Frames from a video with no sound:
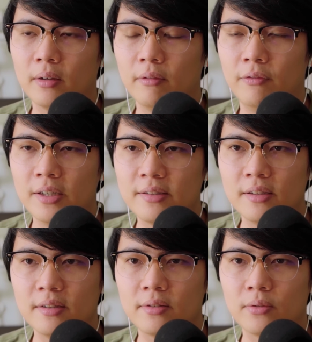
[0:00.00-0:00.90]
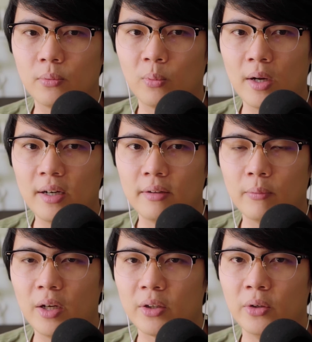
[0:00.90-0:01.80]
versus
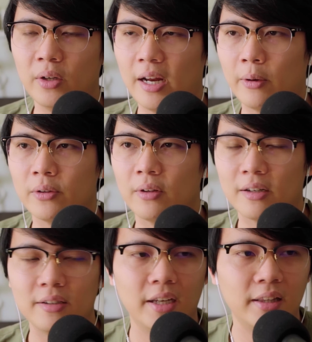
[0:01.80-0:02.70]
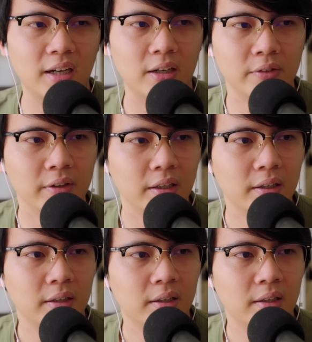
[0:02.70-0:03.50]
what good I was actually getting out of it.